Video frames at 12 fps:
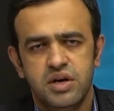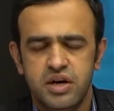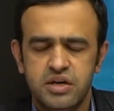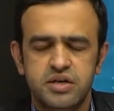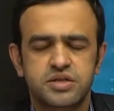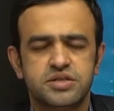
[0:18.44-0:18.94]

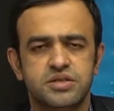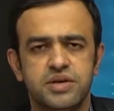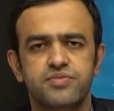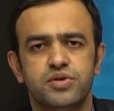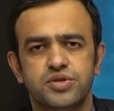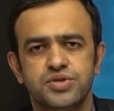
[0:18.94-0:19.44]
and it's
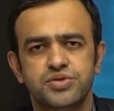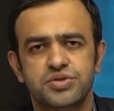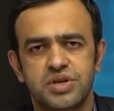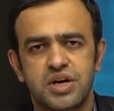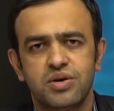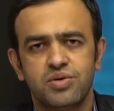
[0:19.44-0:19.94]
time for us to
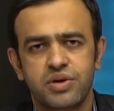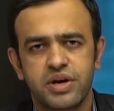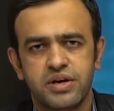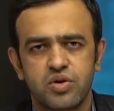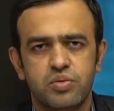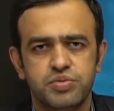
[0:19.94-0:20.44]
start
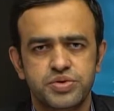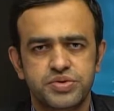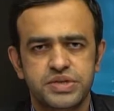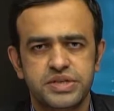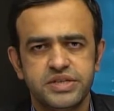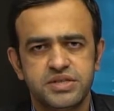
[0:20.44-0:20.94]
looking at the
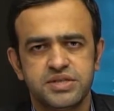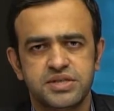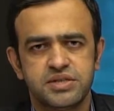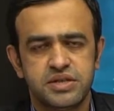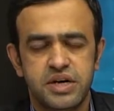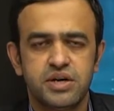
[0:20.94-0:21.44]
opportunities
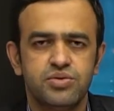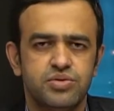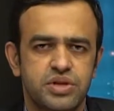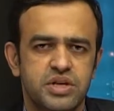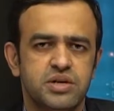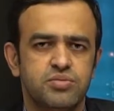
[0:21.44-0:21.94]
than to
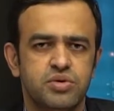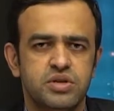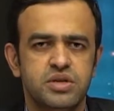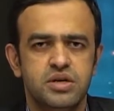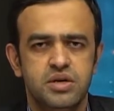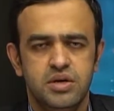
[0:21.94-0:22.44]
think about
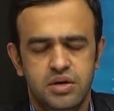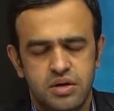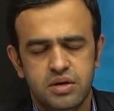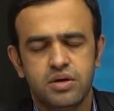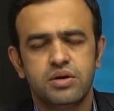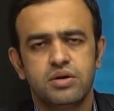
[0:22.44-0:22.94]
the
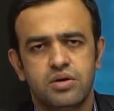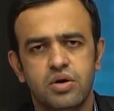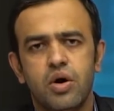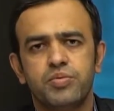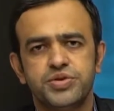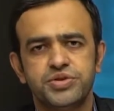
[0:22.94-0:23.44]

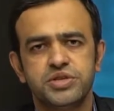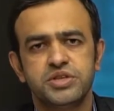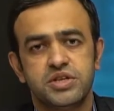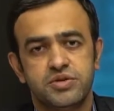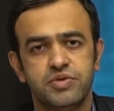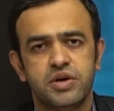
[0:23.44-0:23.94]
opportunity
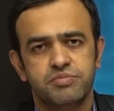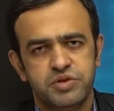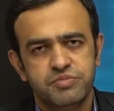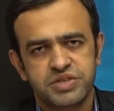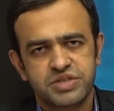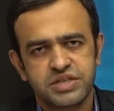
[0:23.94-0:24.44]
that we have
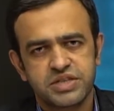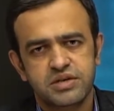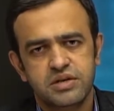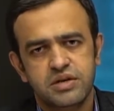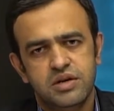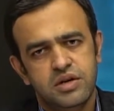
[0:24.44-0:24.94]
been missing.
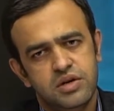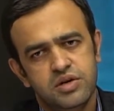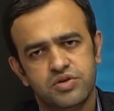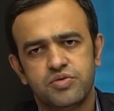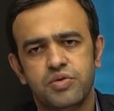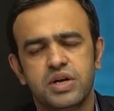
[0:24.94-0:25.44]

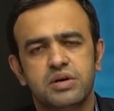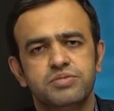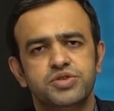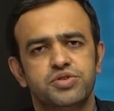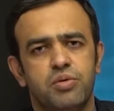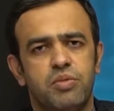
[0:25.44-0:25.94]
So welcome
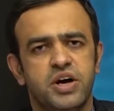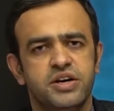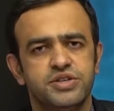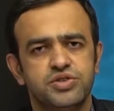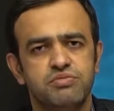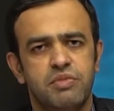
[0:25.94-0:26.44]
to Stock Market
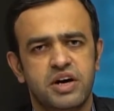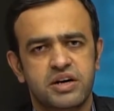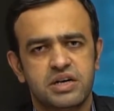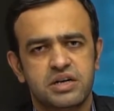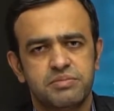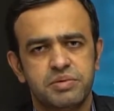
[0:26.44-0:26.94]
Institute
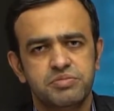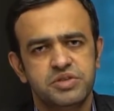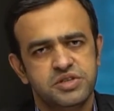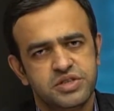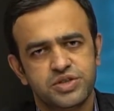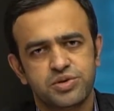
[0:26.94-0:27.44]
Market Wrap-Up.
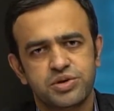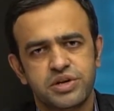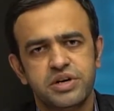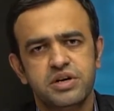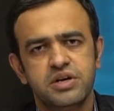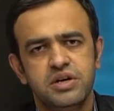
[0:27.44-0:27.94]
This is Kishore
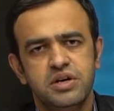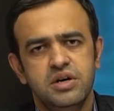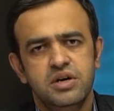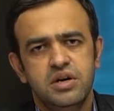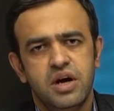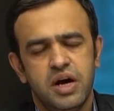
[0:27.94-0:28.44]
here.
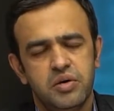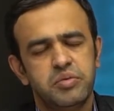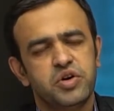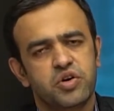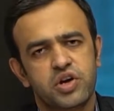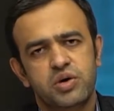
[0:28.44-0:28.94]
I'll
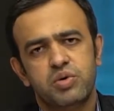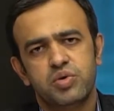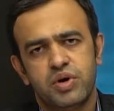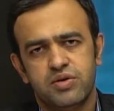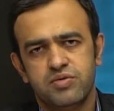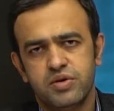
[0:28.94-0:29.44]
be talking about
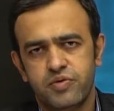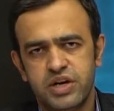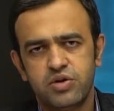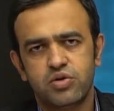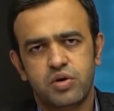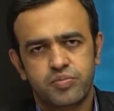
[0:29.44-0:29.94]
one of the
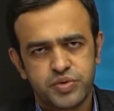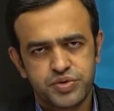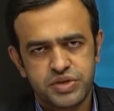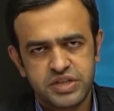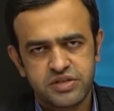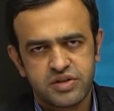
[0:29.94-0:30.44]
very good
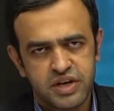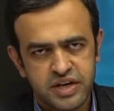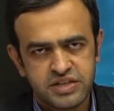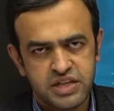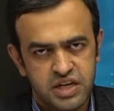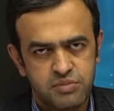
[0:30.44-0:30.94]
opportunities that
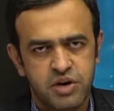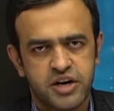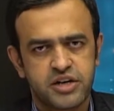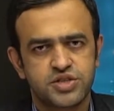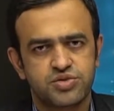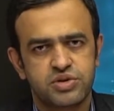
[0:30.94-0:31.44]
I see in
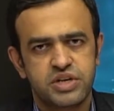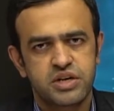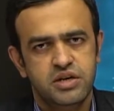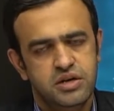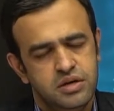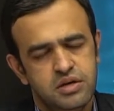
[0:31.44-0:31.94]
markets
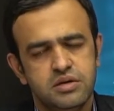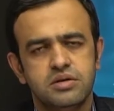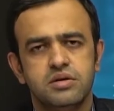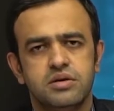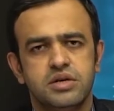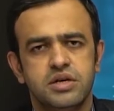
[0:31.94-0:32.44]
today,
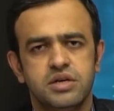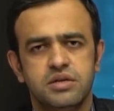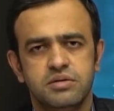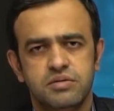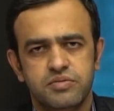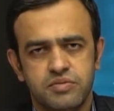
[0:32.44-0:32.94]

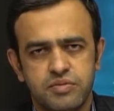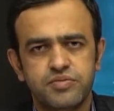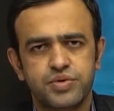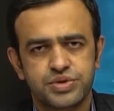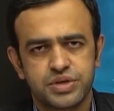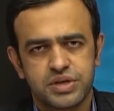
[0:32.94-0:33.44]
in
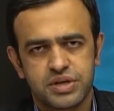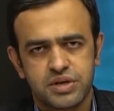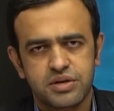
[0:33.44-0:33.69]
future.